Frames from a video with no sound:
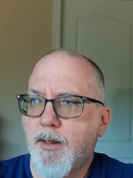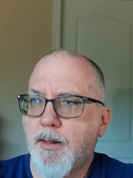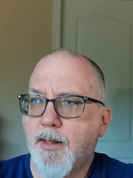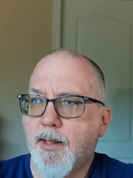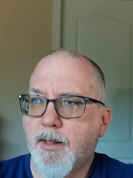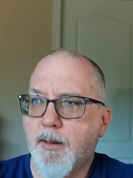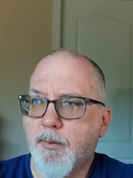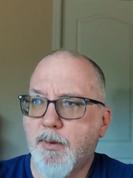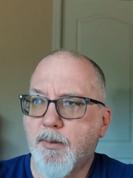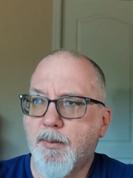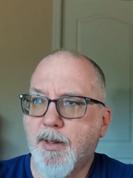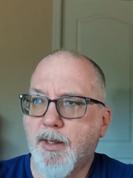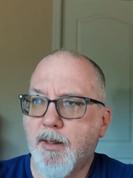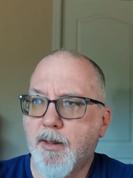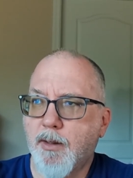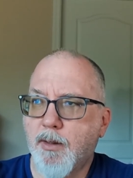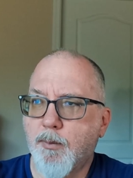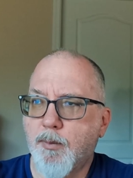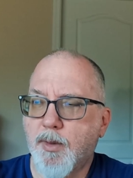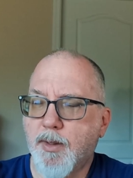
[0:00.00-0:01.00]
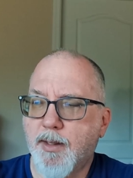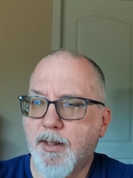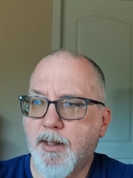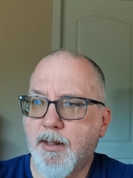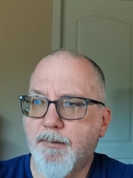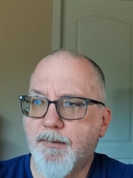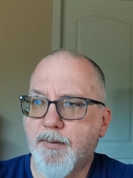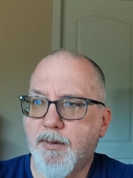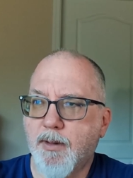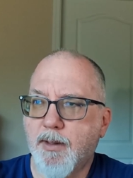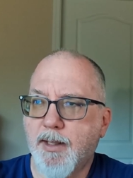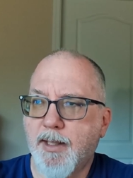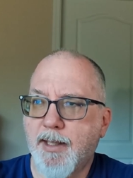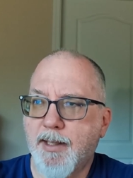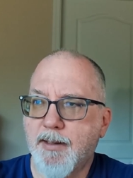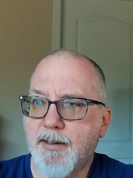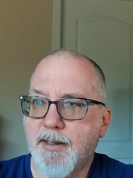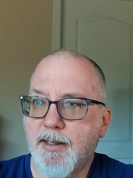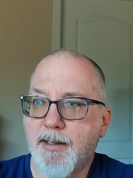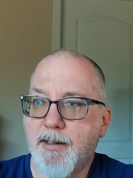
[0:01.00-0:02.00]
That'll be my audiobook after
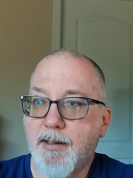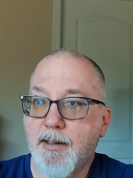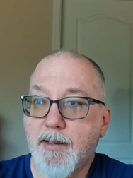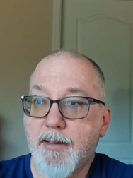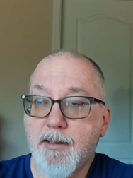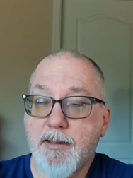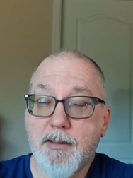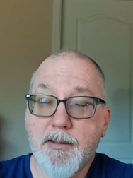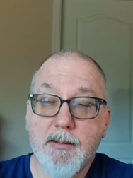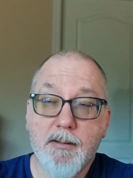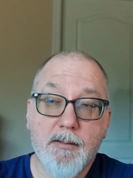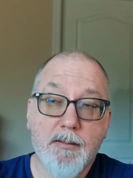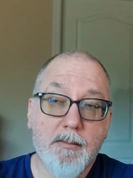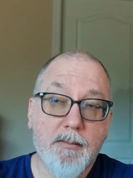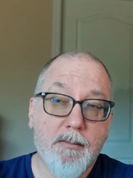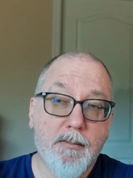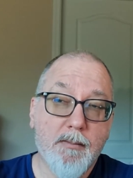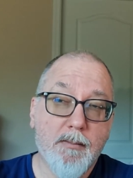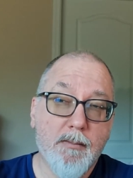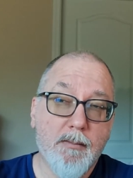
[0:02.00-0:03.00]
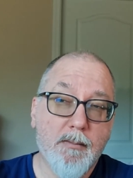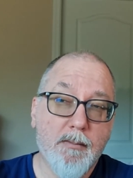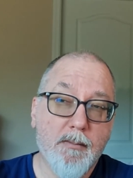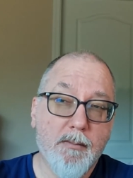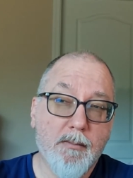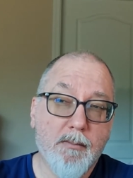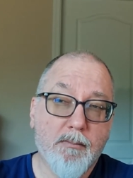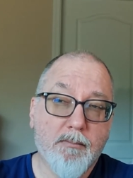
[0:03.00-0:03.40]
that. And then